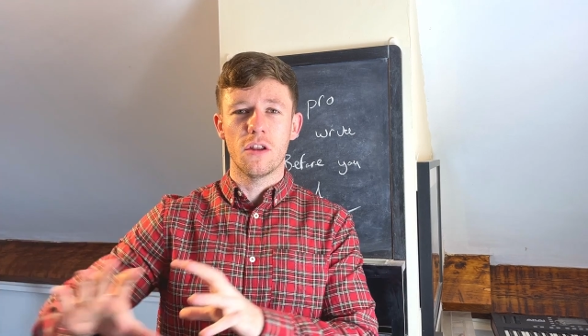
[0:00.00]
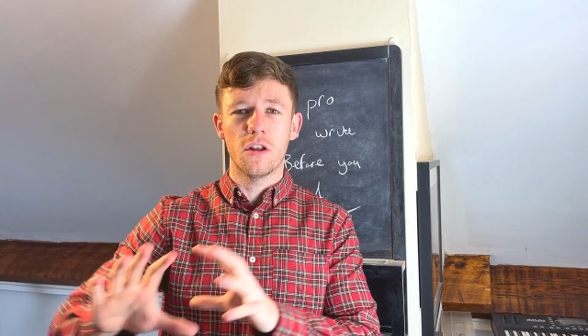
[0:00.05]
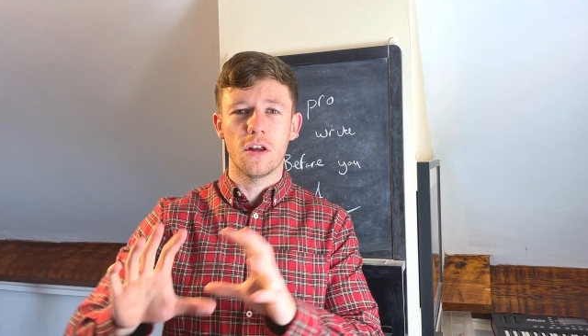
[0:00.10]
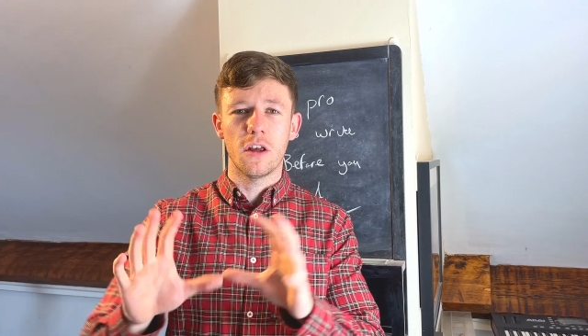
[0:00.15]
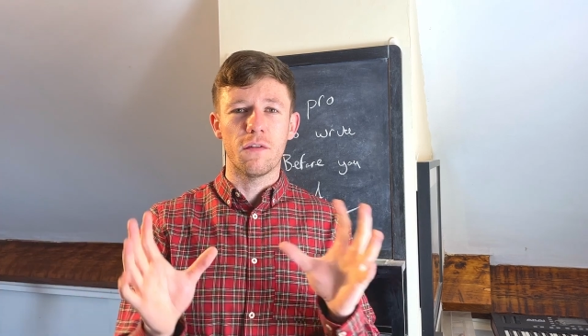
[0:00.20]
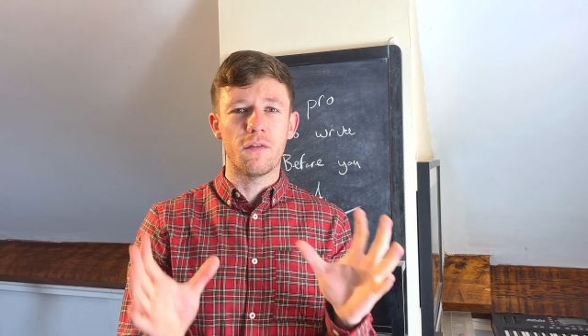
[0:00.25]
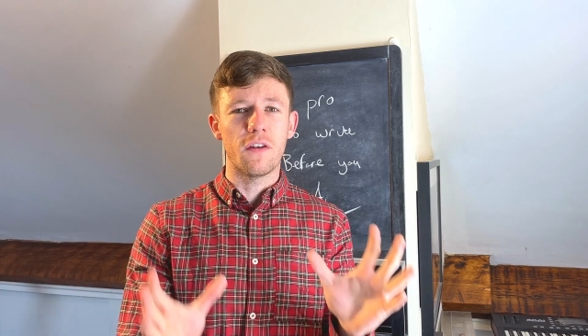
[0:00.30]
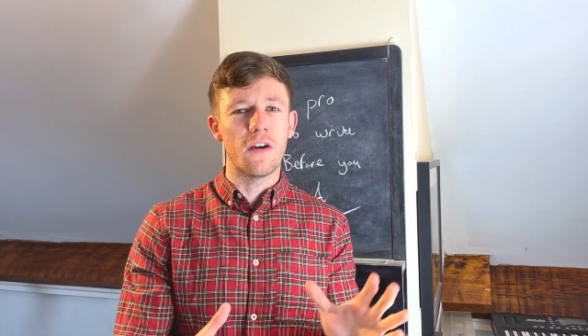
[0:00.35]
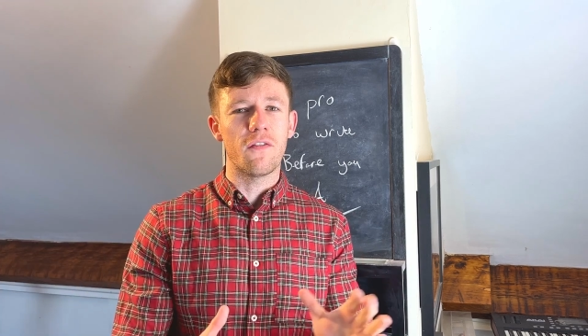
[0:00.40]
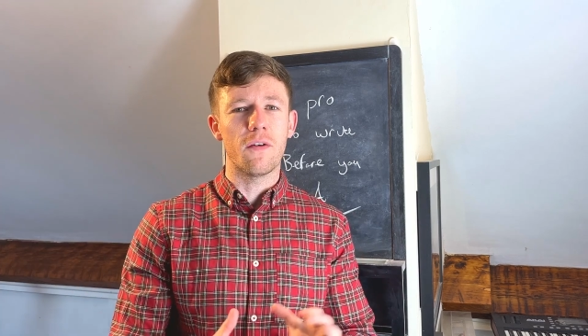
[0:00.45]
that
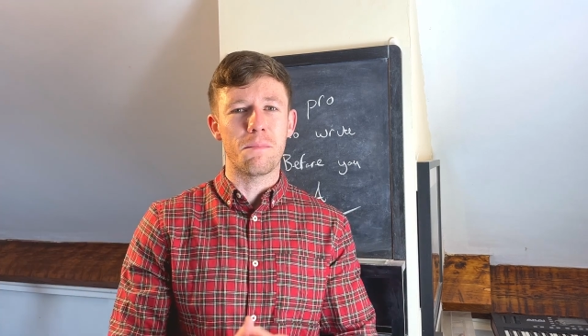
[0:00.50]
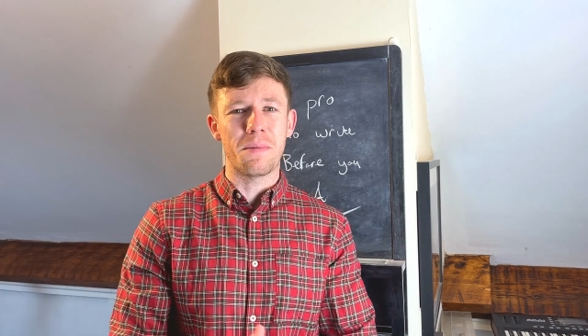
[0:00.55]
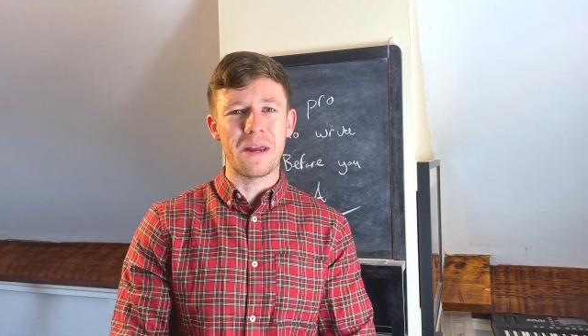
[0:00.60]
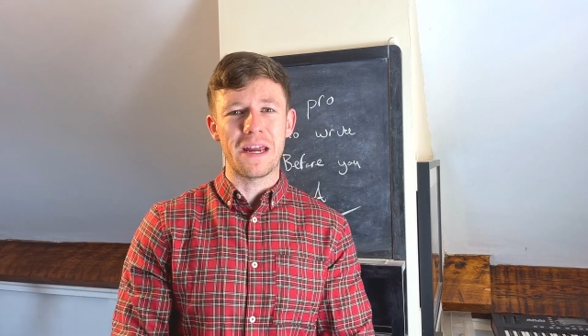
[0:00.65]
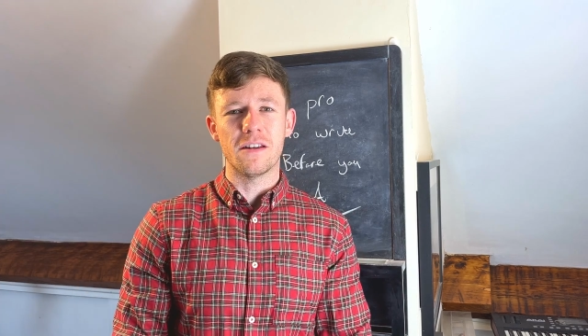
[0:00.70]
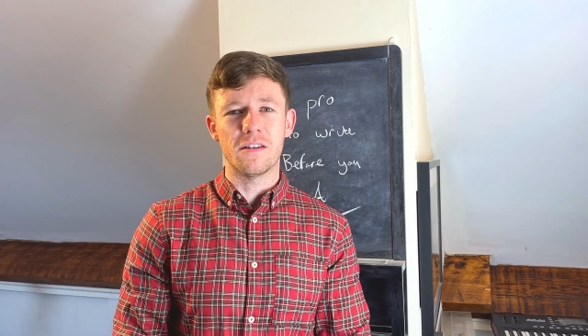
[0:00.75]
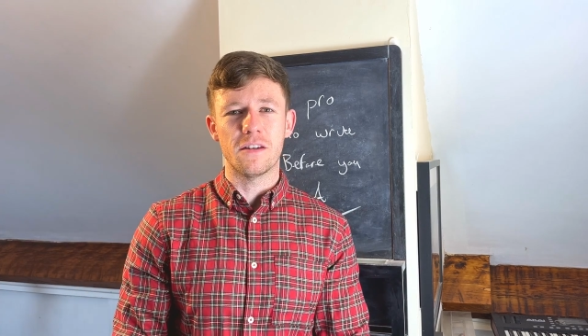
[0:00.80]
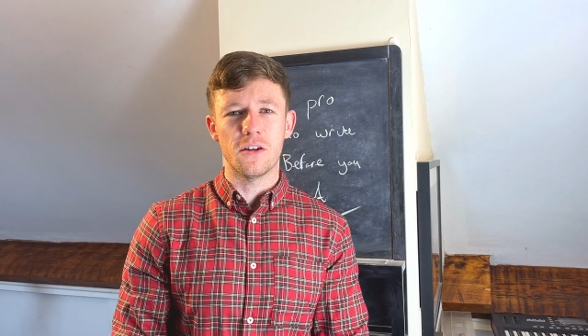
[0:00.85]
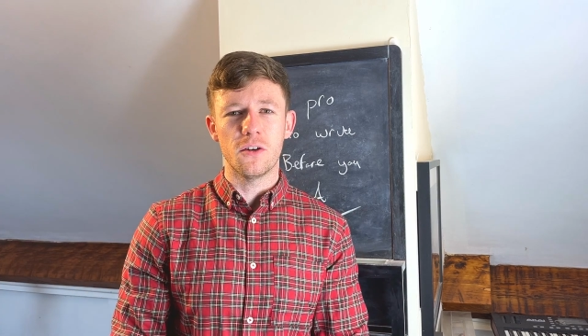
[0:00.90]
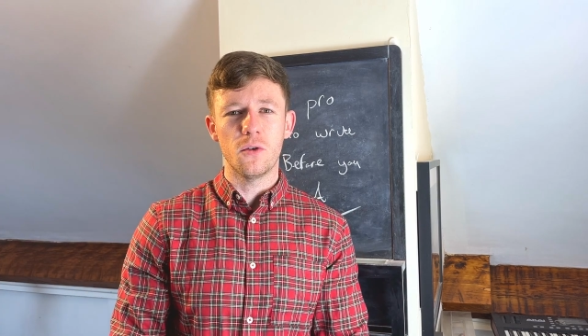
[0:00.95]
you've never
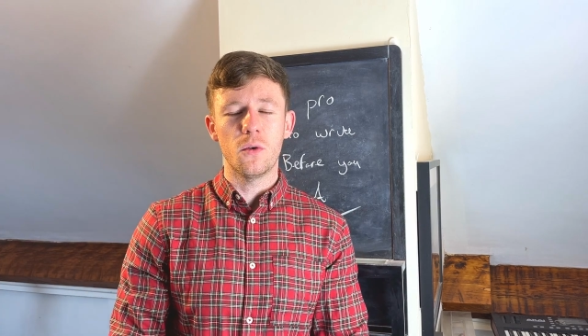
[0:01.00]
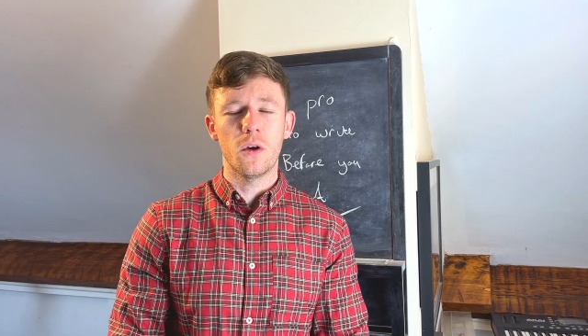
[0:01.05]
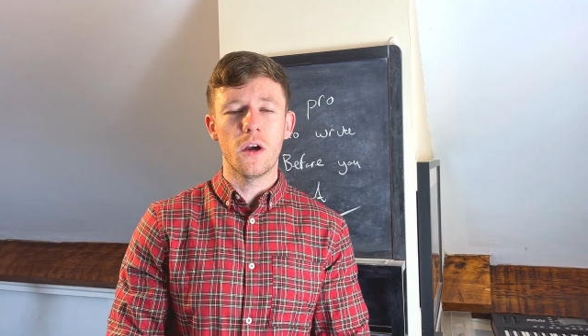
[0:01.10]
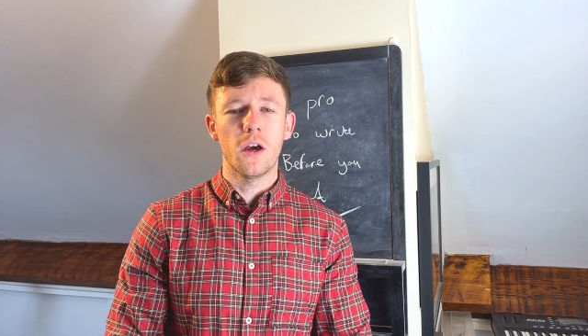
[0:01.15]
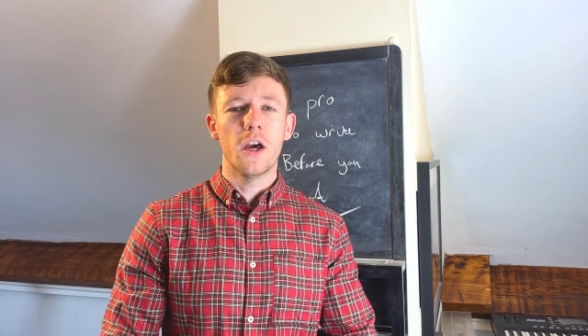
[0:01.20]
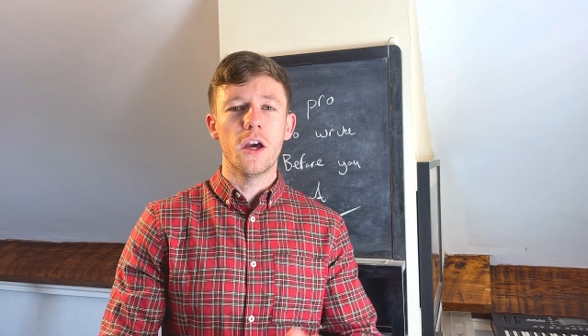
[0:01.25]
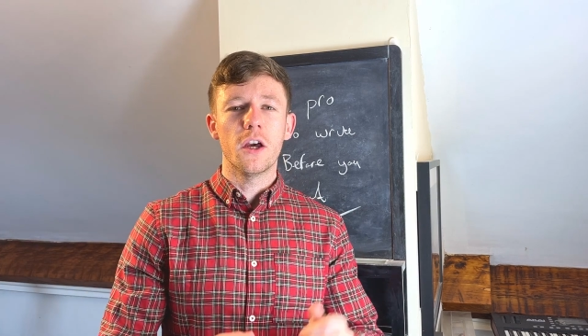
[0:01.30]
been to,